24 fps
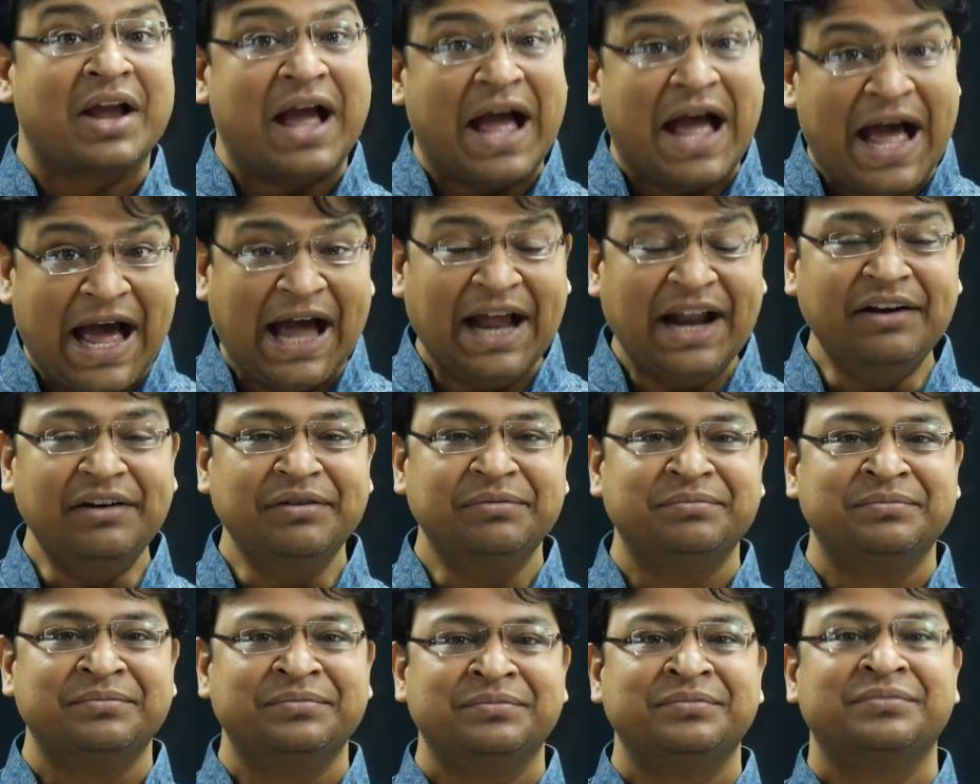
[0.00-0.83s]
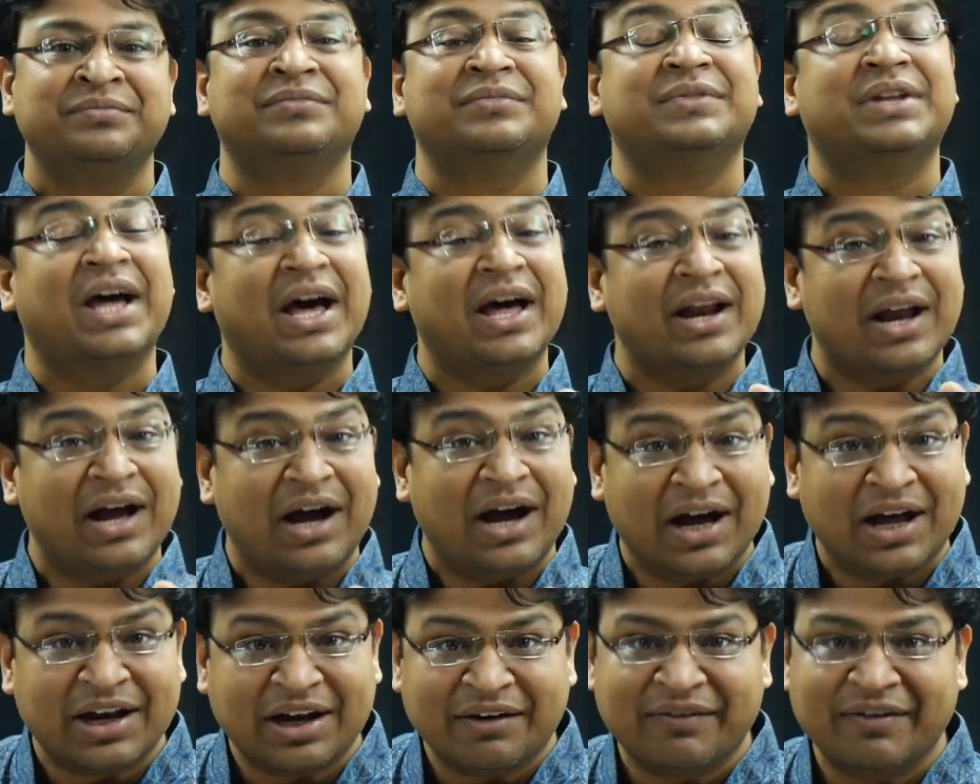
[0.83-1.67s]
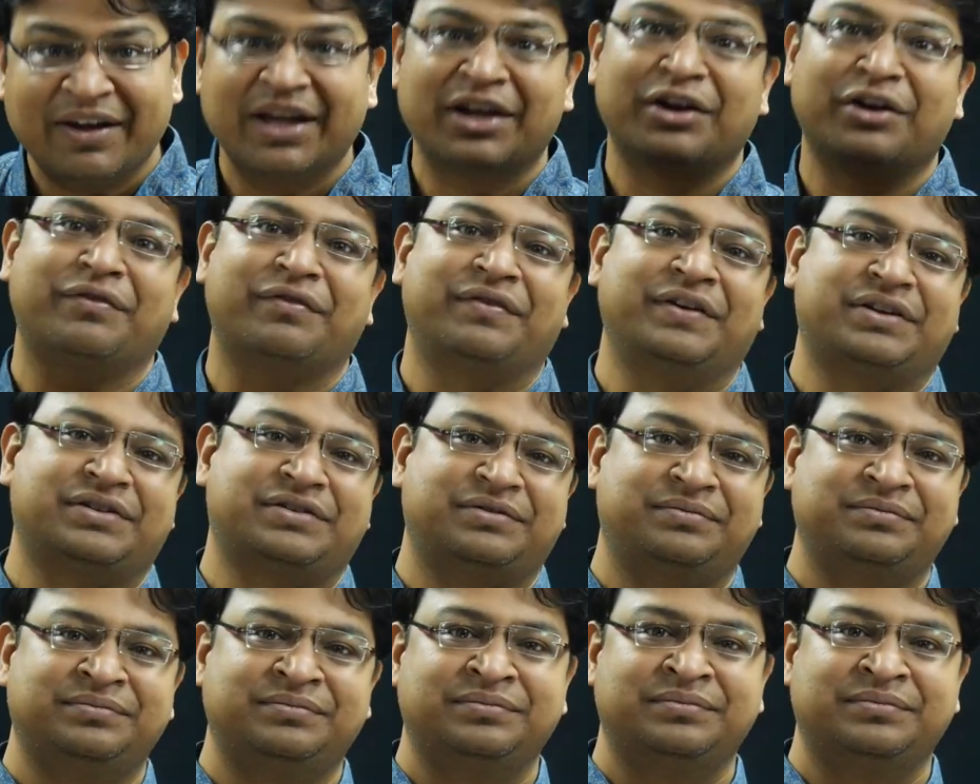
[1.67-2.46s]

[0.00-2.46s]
and they are unaware of it,